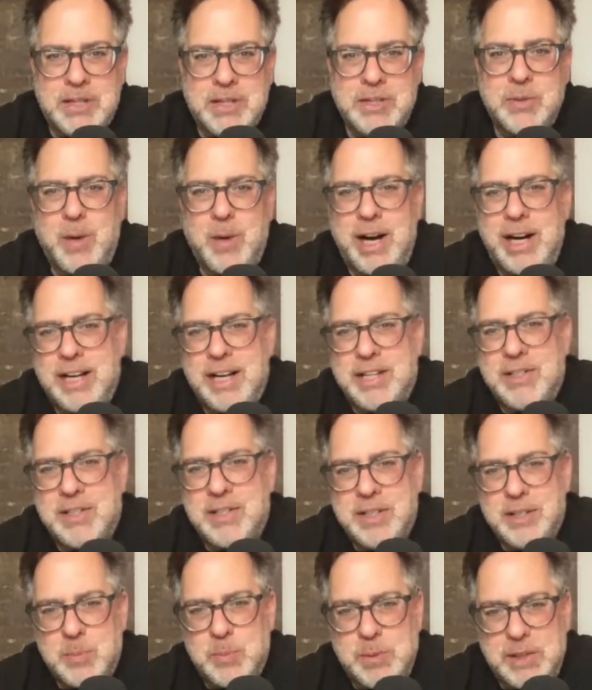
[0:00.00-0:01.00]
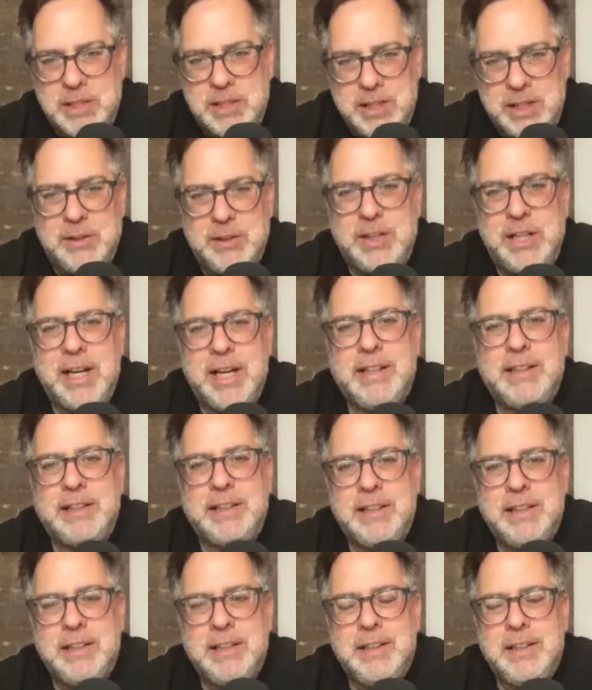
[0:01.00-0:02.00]
Why hasn't this been done yet?
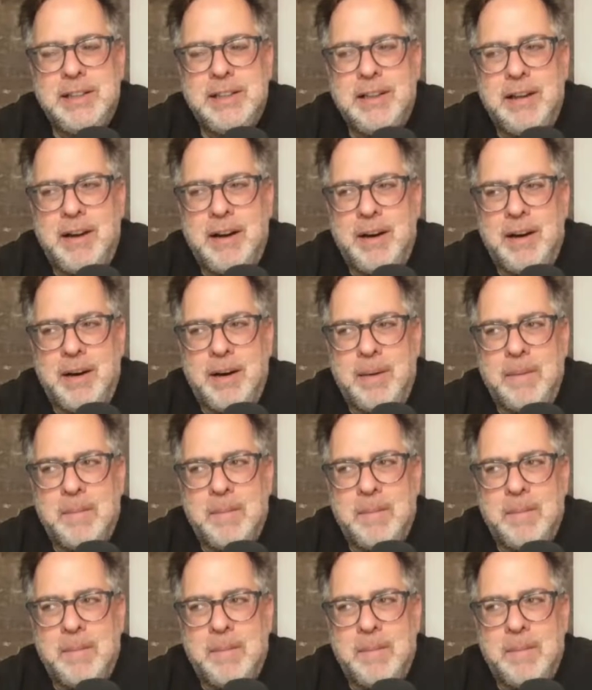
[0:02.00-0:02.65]
And